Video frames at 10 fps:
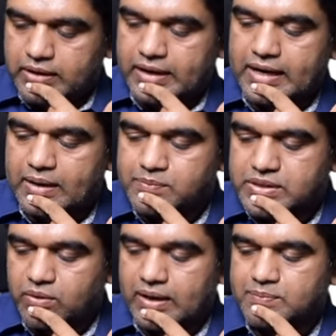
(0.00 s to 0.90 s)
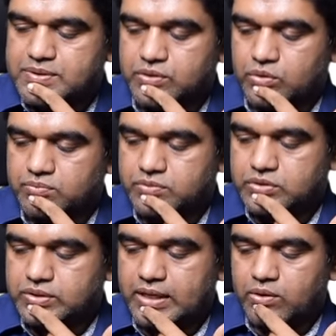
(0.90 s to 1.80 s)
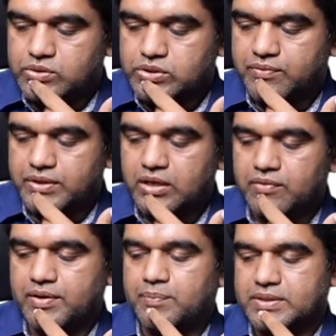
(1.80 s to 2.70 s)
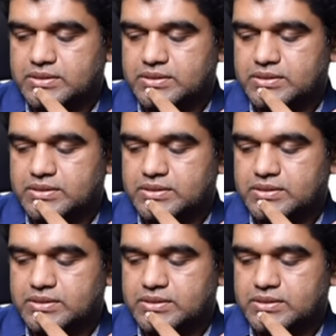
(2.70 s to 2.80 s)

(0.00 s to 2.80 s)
eclampsia or HELLP syndrome. So they are also have to think of APS.